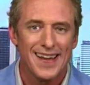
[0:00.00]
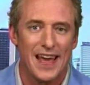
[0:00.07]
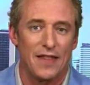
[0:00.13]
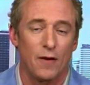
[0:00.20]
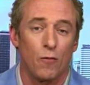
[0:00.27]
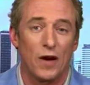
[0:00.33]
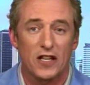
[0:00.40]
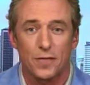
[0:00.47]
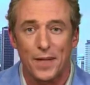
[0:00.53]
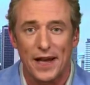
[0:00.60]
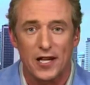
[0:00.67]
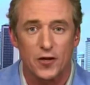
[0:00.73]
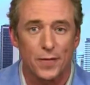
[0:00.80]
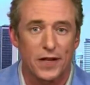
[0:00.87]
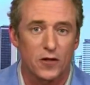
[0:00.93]
And then waste
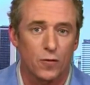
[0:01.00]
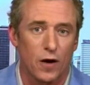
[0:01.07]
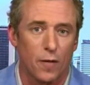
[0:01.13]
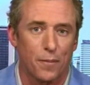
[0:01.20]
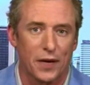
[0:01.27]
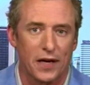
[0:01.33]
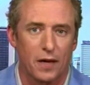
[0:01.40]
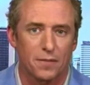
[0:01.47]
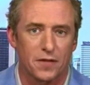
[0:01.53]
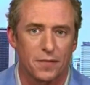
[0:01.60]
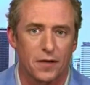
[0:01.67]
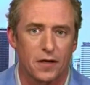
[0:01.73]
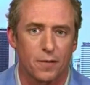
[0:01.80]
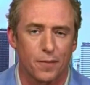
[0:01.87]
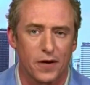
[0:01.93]
management as well, picking up
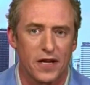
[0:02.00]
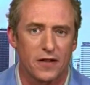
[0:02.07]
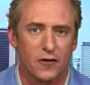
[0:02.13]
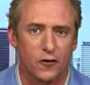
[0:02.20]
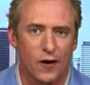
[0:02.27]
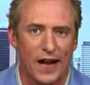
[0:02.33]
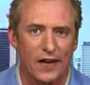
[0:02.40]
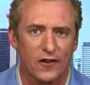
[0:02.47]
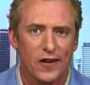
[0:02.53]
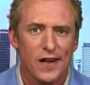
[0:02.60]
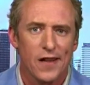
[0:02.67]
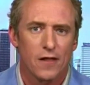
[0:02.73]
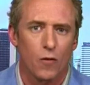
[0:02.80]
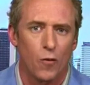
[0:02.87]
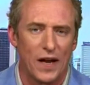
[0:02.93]
some of the debris, the trash,
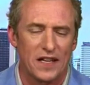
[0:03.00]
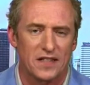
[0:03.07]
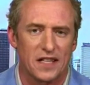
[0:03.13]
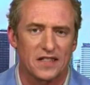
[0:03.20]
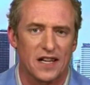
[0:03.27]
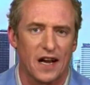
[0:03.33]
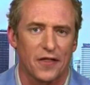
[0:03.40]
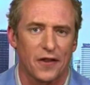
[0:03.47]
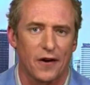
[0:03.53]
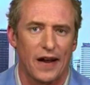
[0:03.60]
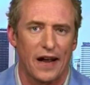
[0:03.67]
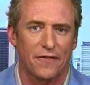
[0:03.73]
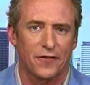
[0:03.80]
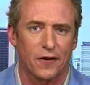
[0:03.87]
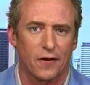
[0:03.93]
the waste that's out there
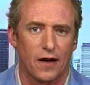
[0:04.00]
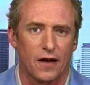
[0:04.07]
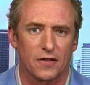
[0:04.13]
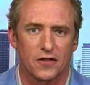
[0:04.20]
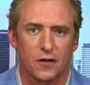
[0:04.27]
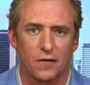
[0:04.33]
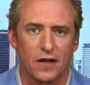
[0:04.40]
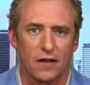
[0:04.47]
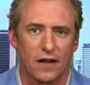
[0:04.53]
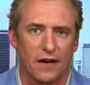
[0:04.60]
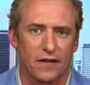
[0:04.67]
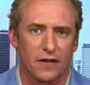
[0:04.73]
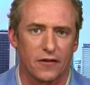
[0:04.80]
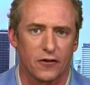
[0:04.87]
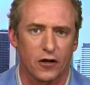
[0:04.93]
after uh, certainly a lot
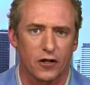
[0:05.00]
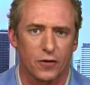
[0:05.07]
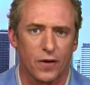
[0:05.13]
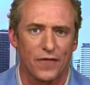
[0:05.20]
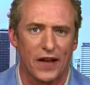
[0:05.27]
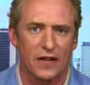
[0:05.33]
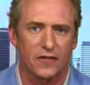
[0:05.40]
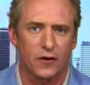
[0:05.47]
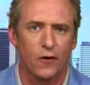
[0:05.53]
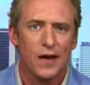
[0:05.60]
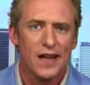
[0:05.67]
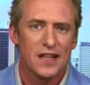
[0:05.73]
of the destruction we've had. So